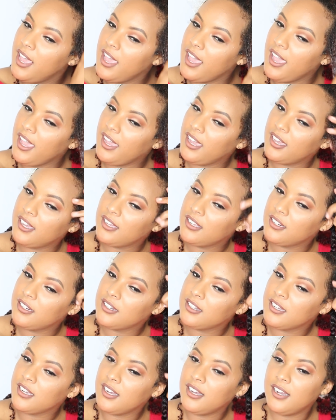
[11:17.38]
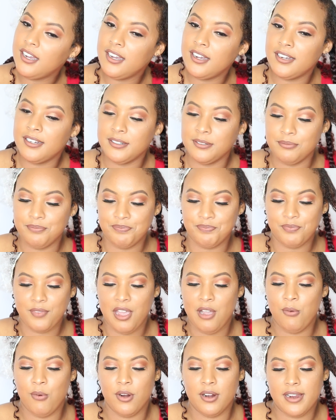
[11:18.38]
And
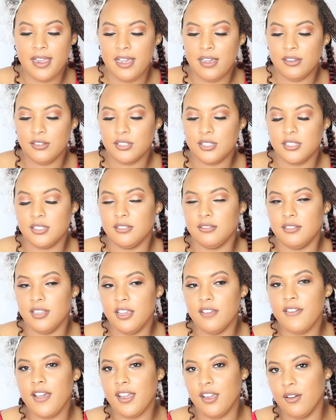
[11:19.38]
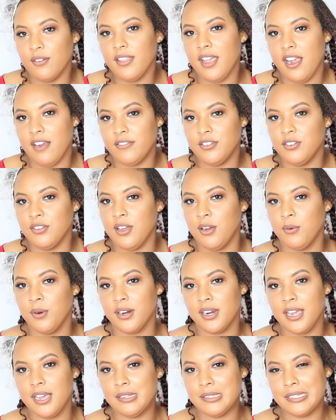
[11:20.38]
I'll work out. If I go in the afternoon, I'll
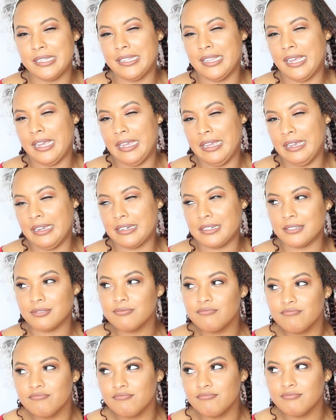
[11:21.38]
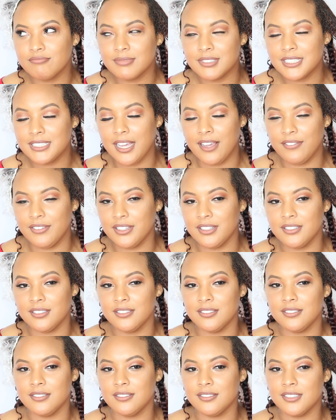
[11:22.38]
work out till like
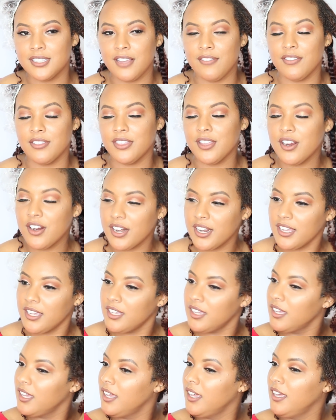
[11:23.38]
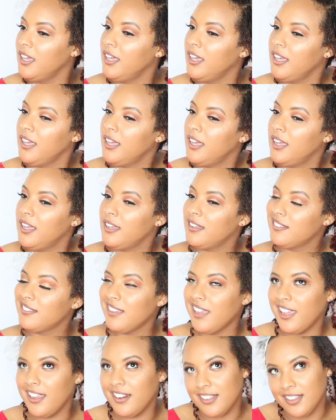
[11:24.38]
7:30,
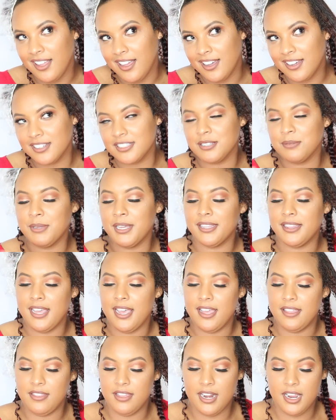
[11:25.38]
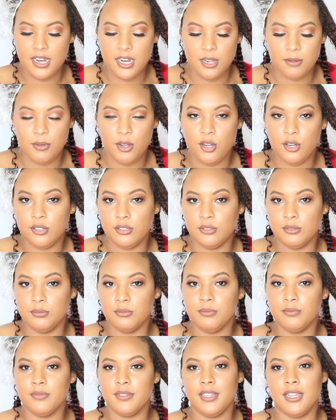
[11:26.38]
8 o'clock, something like that. Then I come
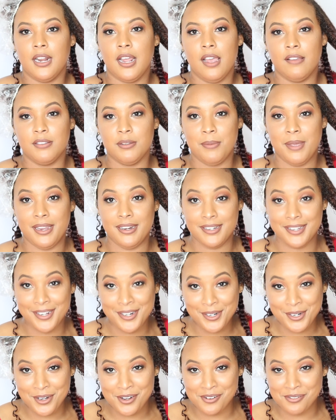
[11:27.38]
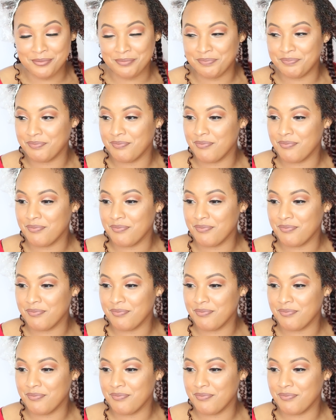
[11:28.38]
home, then I have to make dinner.